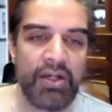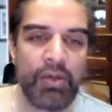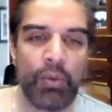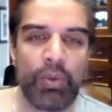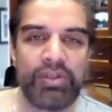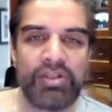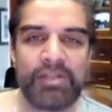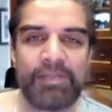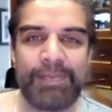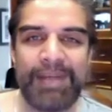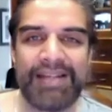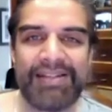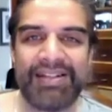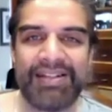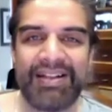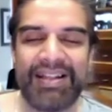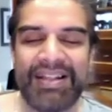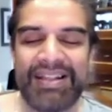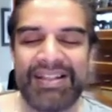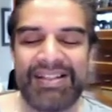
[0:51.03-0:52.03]
which is
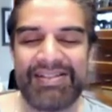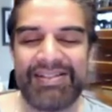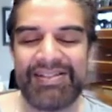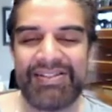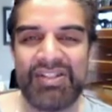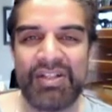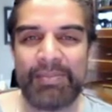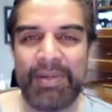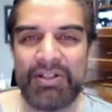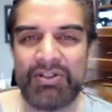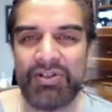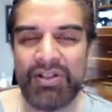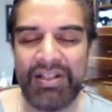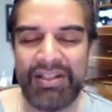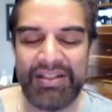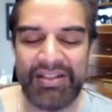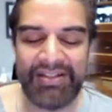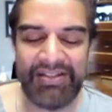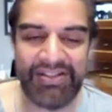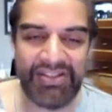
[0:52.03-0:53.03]
basically this
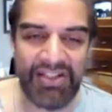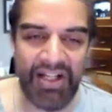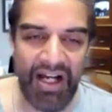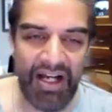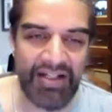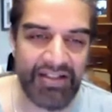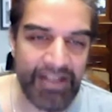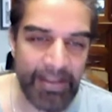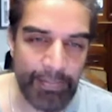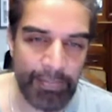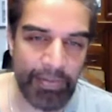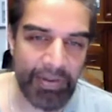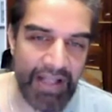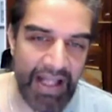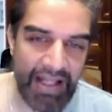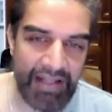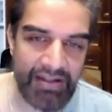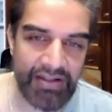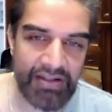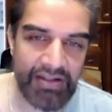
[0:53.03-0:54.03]
geometrically designed
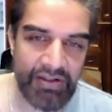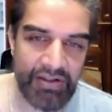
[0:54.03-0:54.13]
implant.